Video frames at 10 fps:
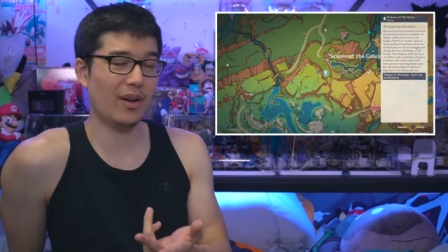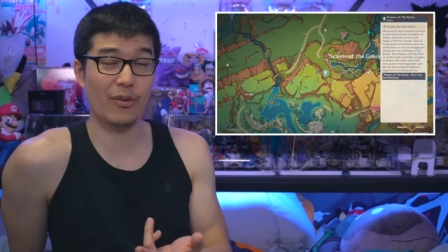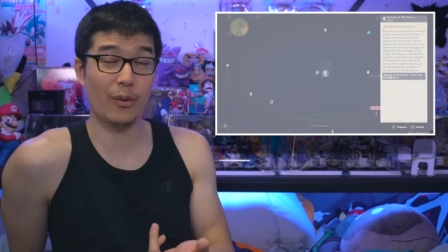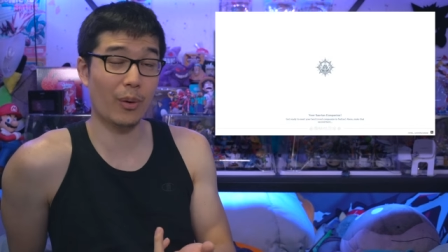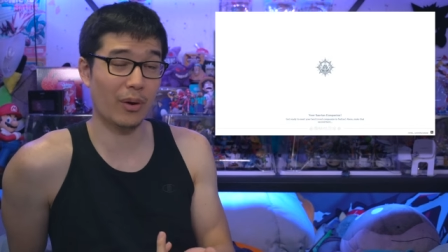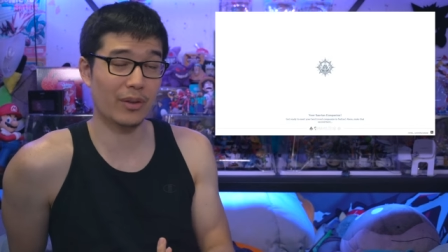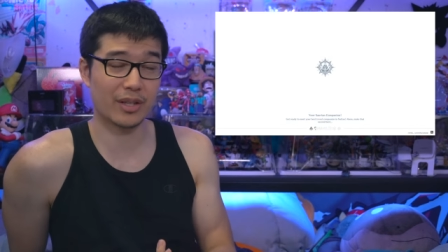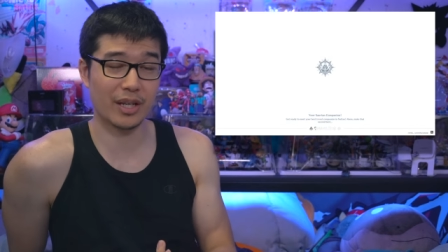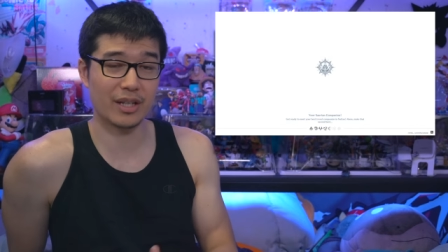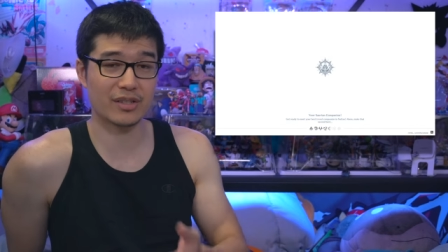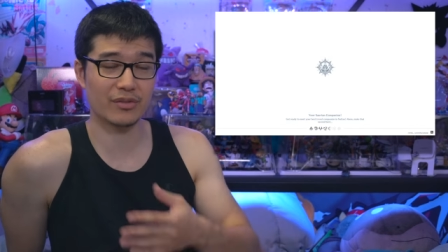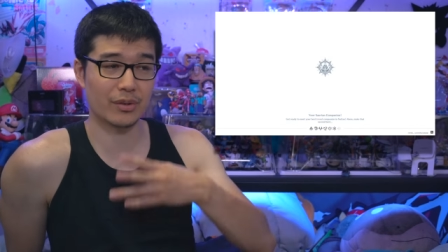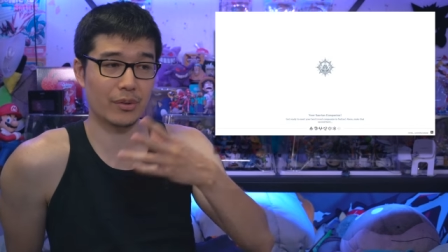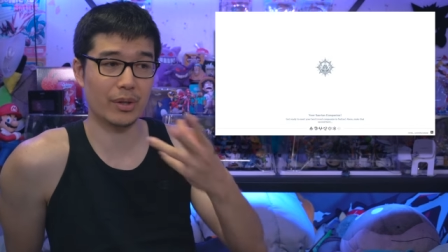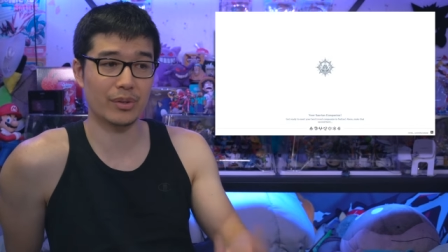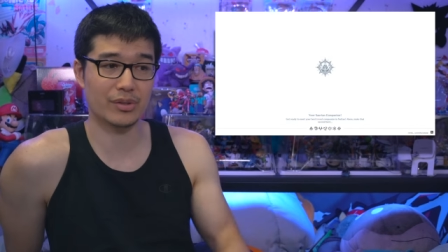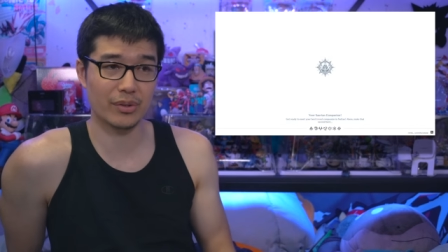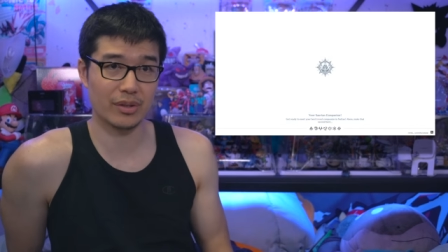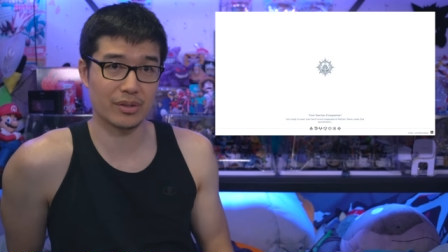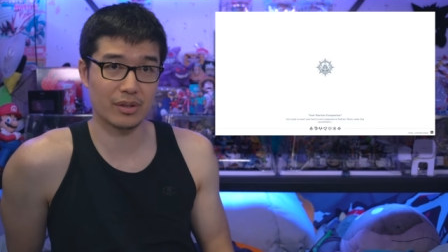if it were the case of the green ones
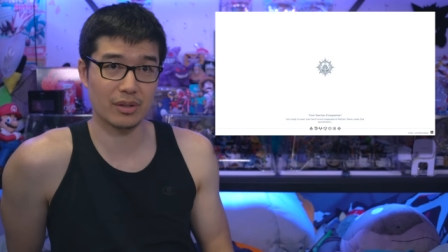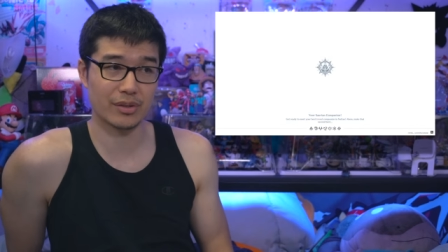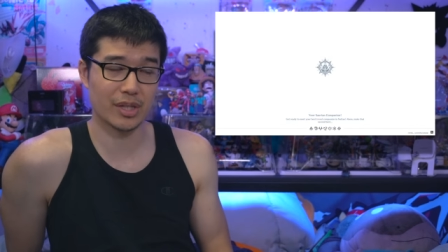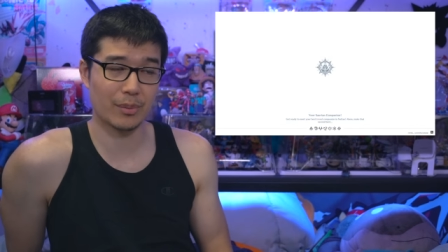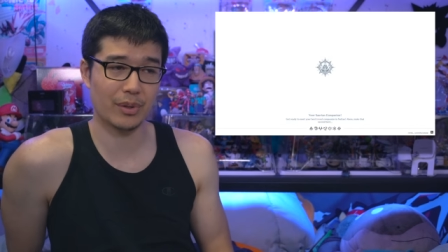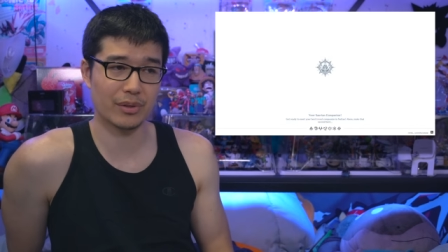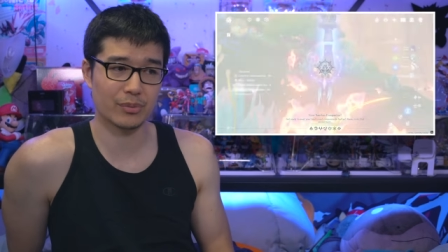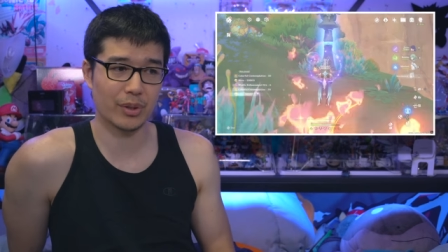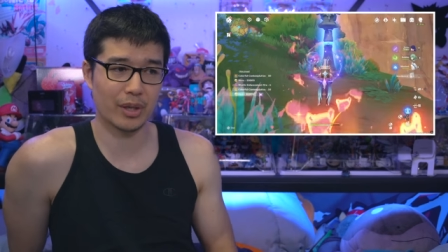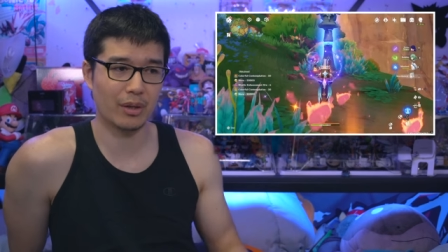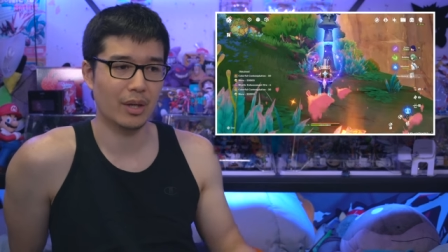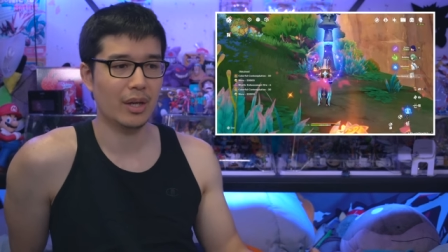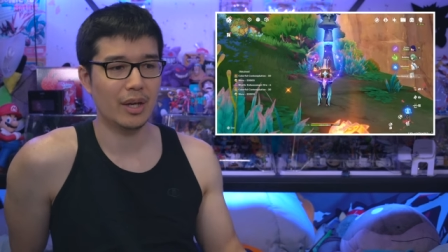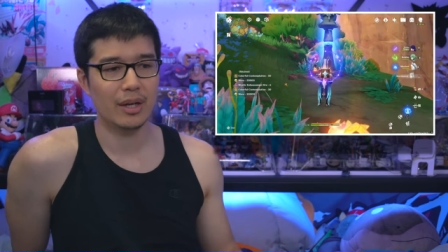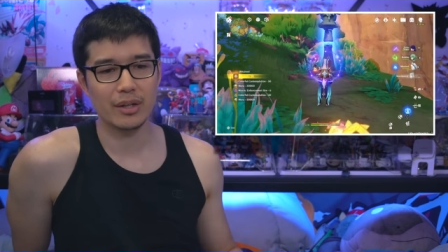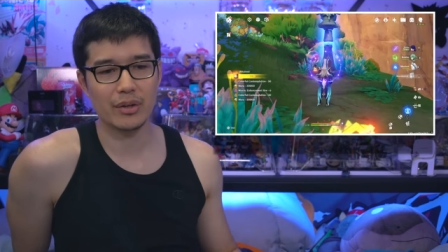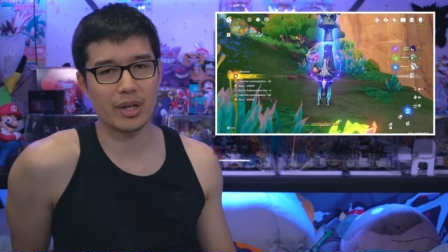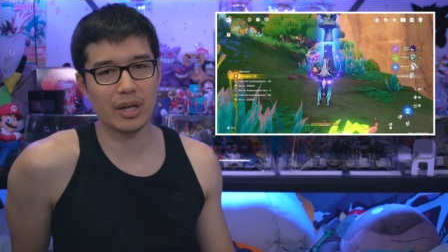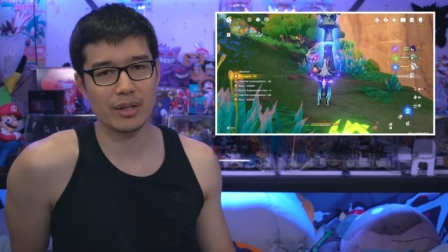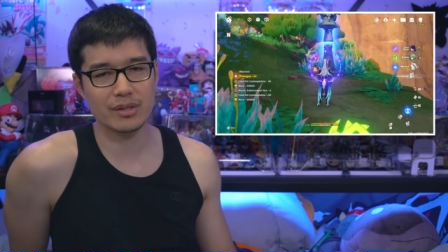doing the same thing as well then it
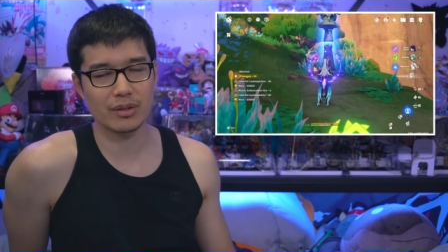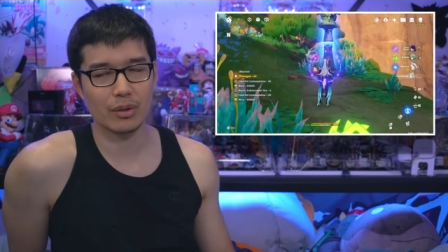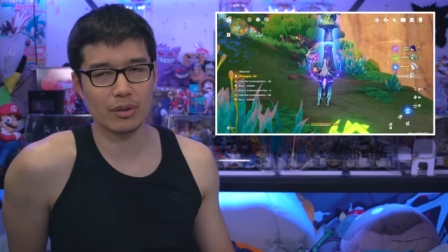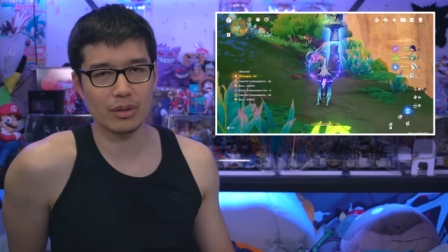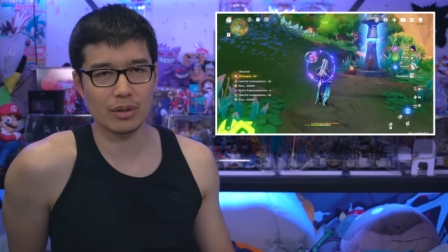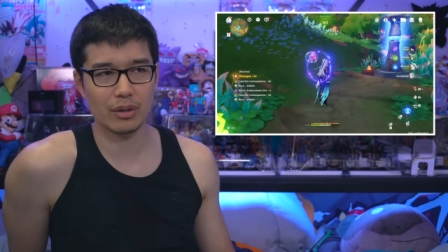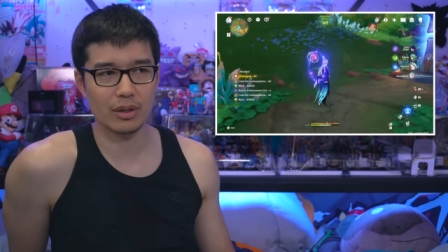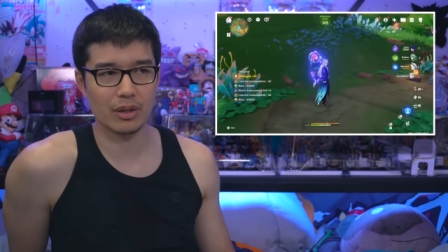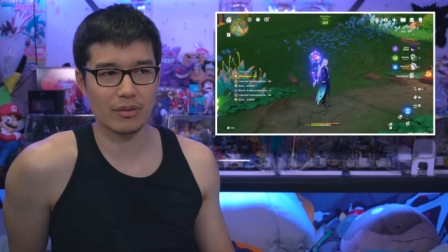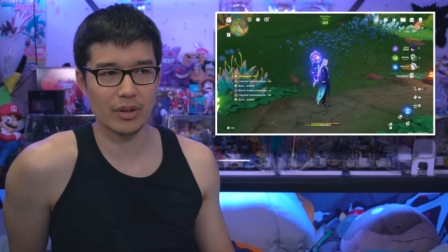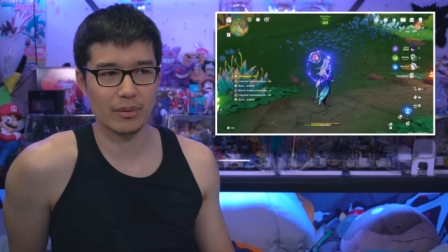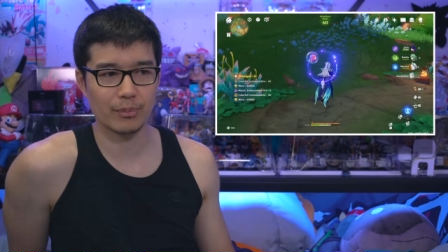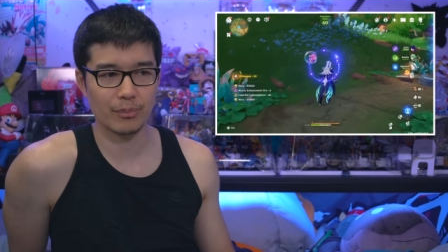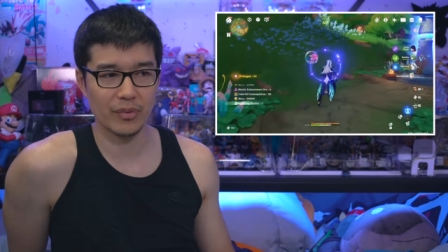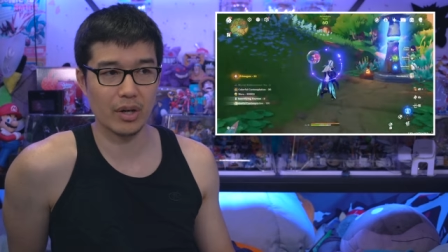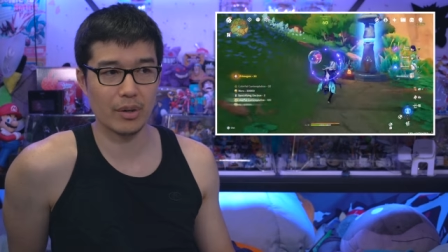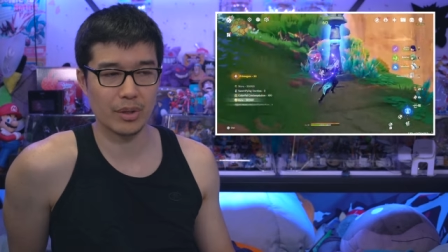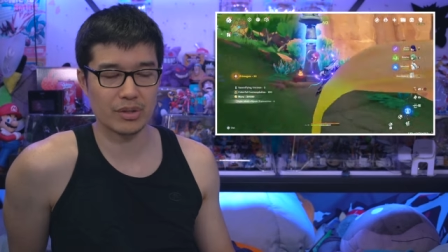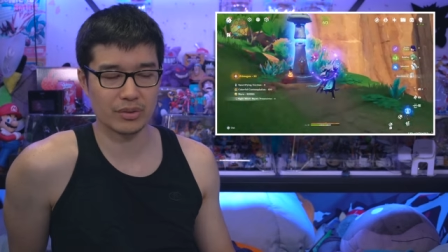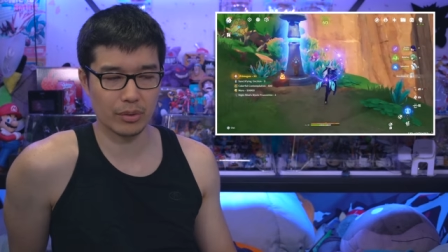kind of is a little uh, very
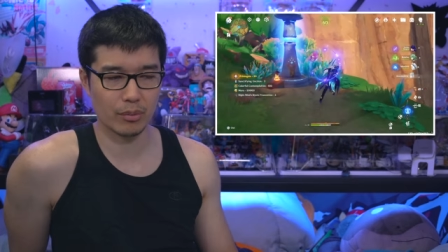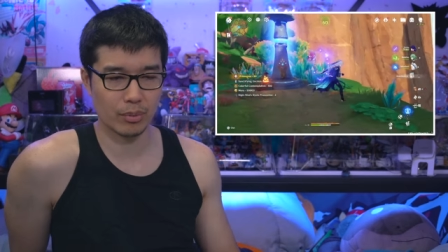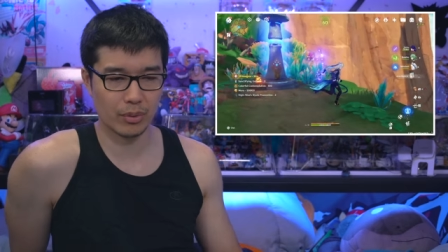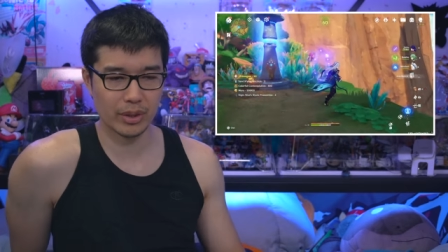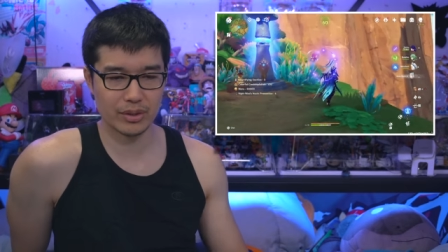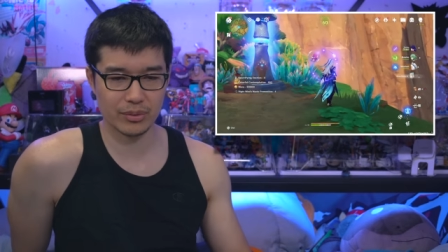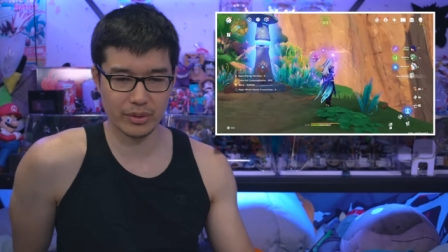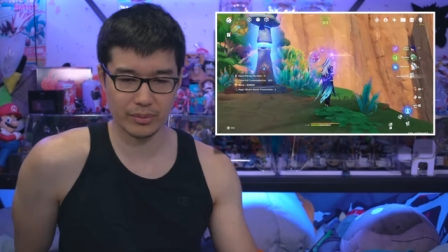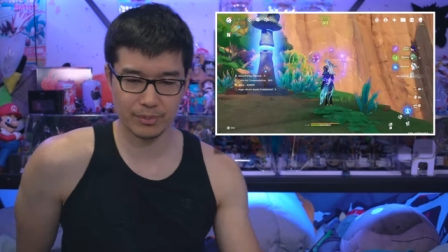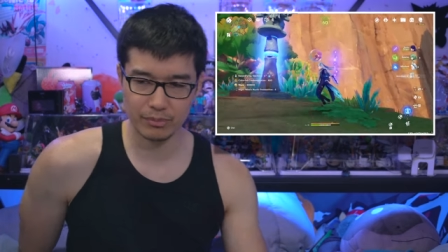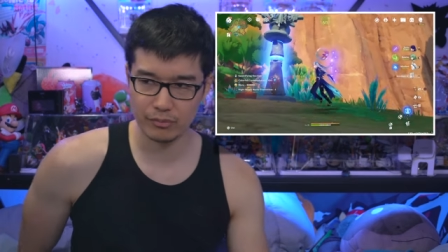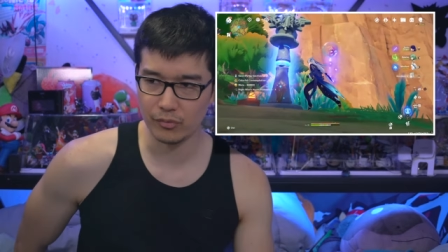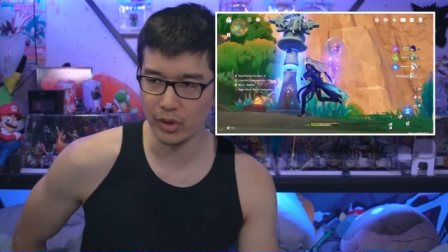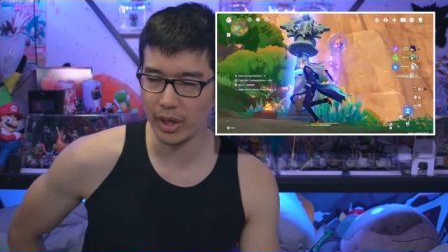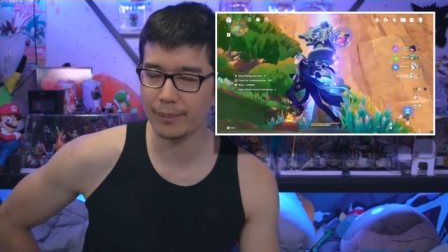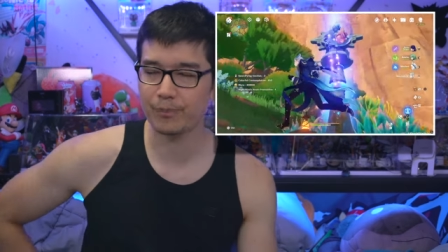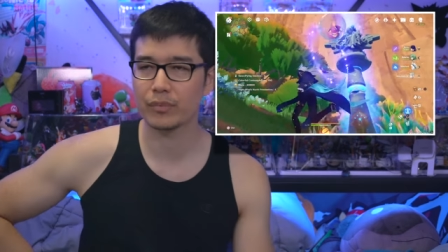much a little point to it right